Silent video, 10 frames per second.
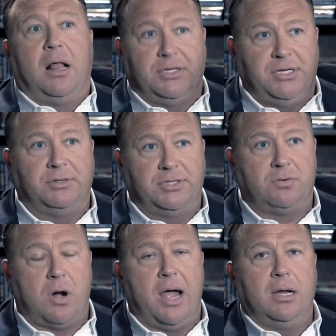Alex Jones
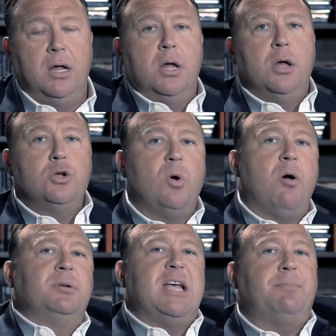is right. So we
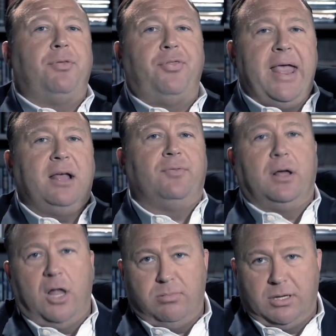almost have to thank the
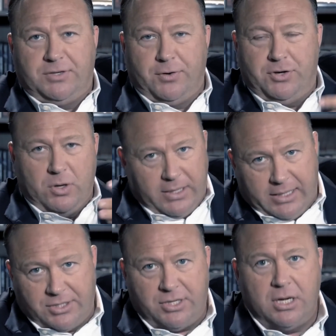globalists for doing
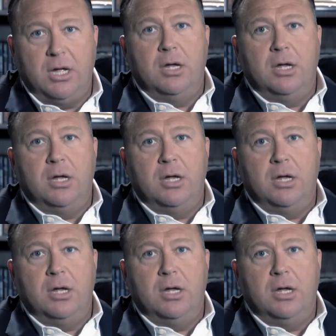this,